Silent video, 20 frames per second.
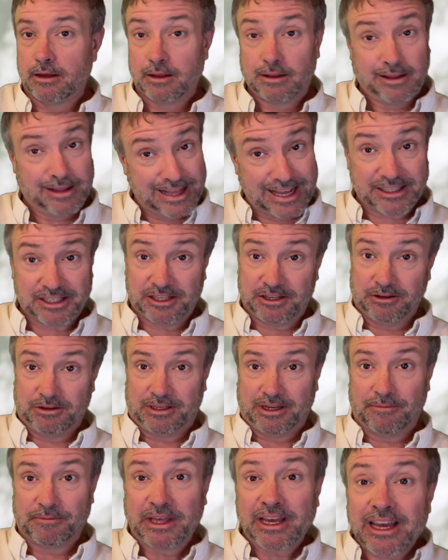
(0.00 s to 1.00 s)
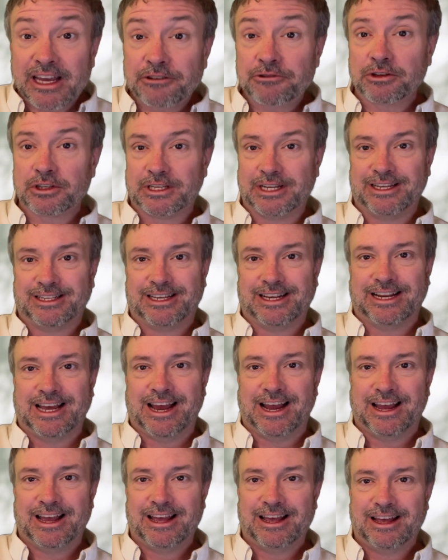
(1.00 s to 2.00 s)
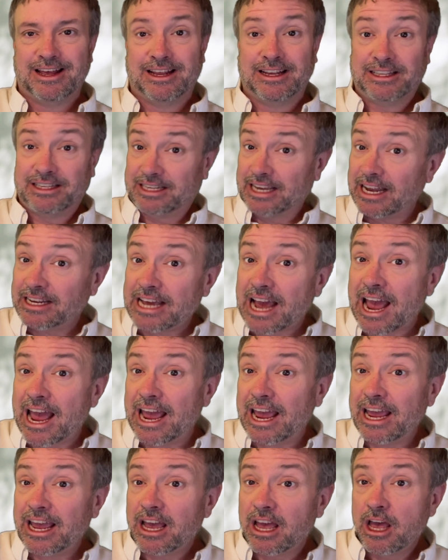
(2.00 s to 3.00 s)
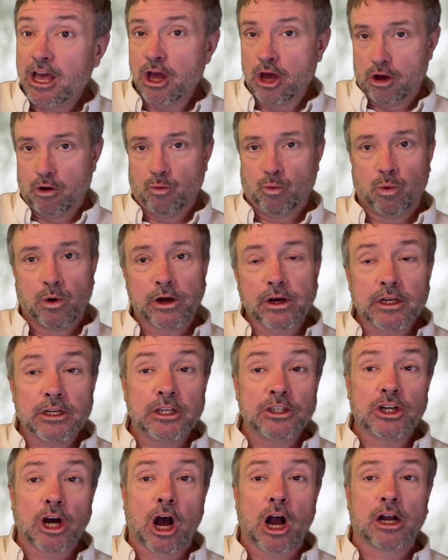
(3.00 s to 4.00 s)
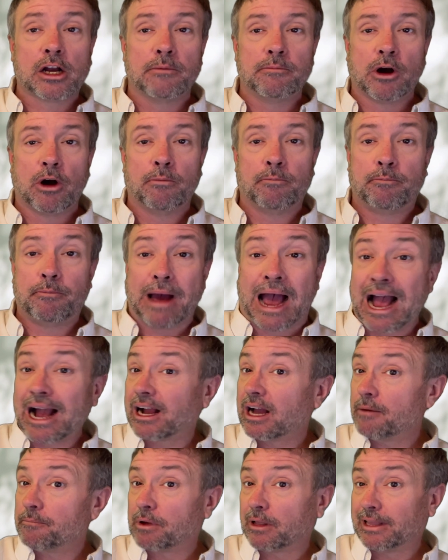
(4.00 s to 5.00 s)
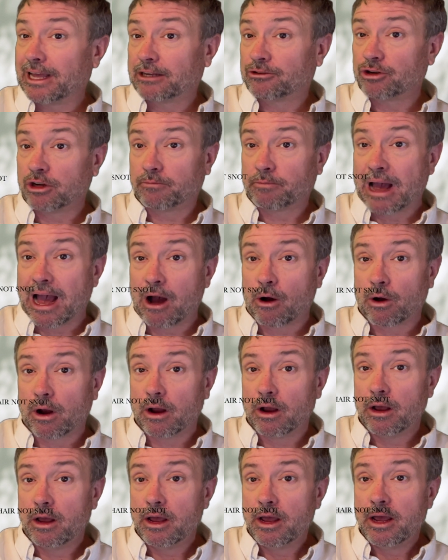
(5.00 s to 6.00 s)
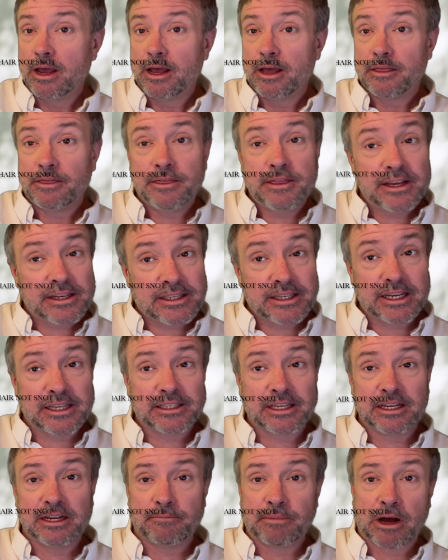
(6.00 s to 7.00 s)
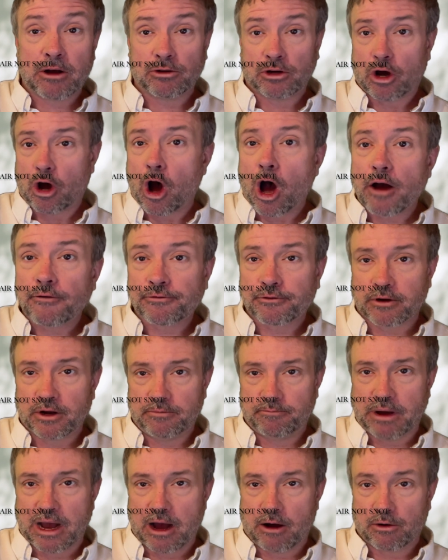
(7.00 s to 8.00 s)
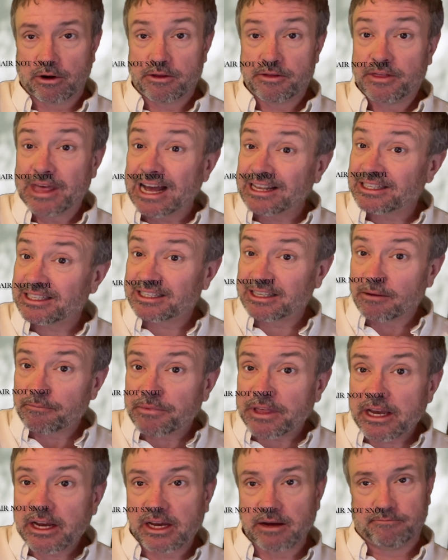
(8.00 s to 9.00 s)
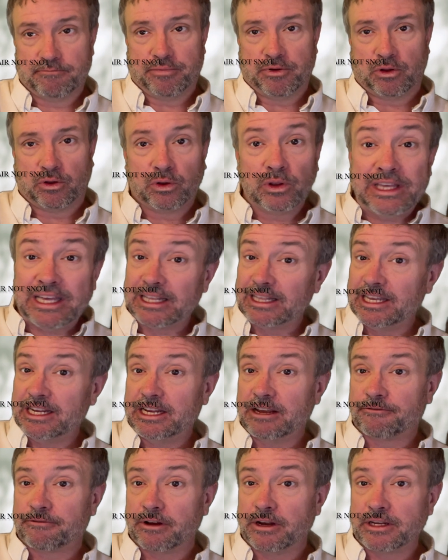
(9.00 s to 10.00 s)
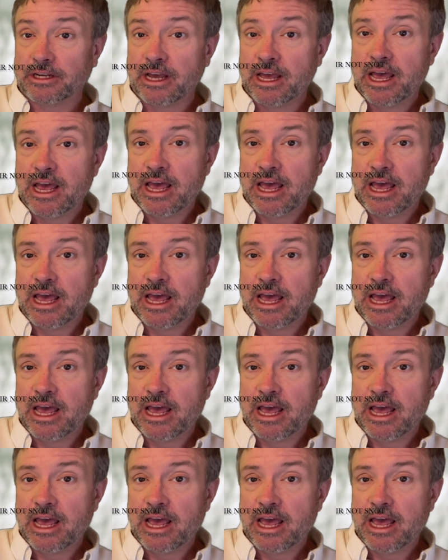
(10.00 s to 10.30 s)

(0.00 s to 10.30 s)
let's do something interesting today. Today, we're going to talk about backup electric power. This isn't about off grid power, that's something completely different,